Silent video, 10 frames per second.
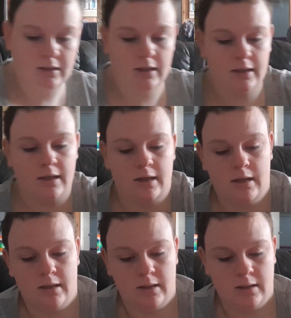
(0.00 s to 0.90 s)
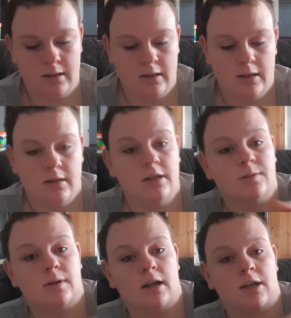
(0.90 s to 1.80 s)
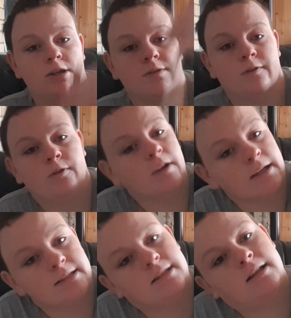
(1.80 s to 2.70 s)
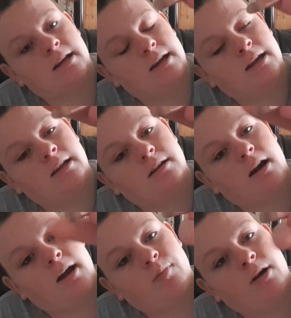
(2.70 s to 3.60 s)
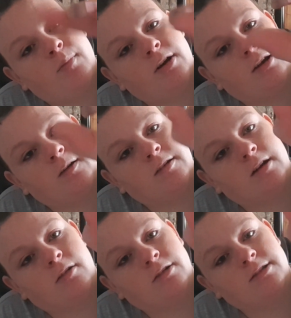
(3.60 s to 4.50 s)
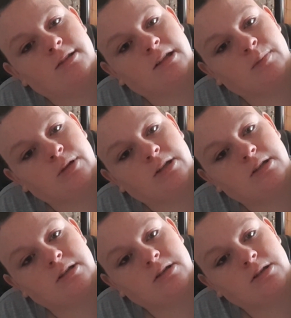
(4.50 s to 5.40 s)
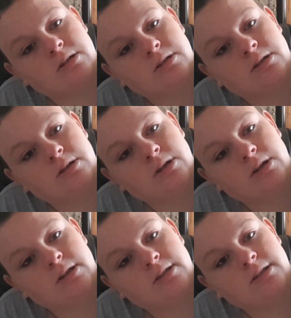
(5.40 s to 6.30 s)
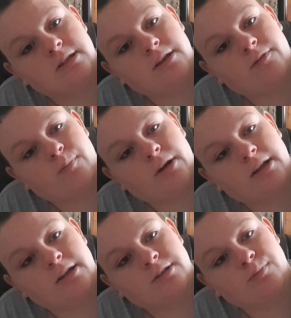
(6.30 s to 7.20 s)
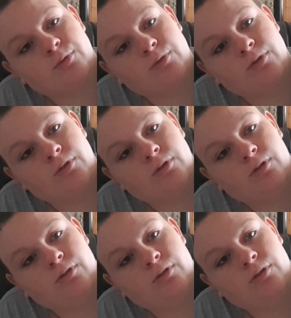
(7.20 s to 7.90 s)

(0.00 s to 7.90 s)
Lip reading: And then this one I use for concealer and eye primer. You can tell it's still a bit stiff, but it is more